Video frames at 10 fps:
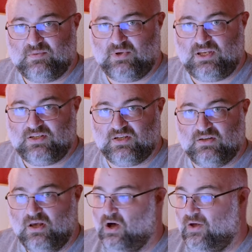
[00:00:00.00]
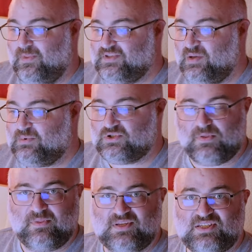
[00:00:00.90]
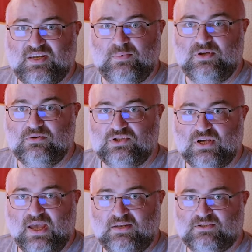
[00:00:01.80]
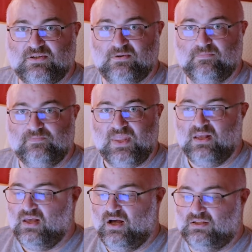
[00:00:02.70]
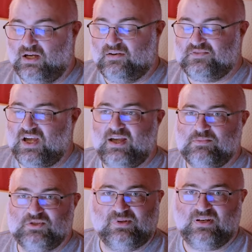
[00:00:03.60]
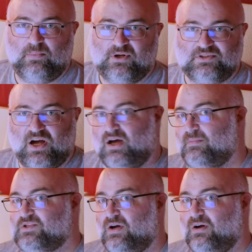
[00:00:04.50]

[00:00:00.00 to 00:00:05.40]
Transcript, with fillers: an opinion on the temperature that this CPU should get to. A lot of times you'll end up on Tom's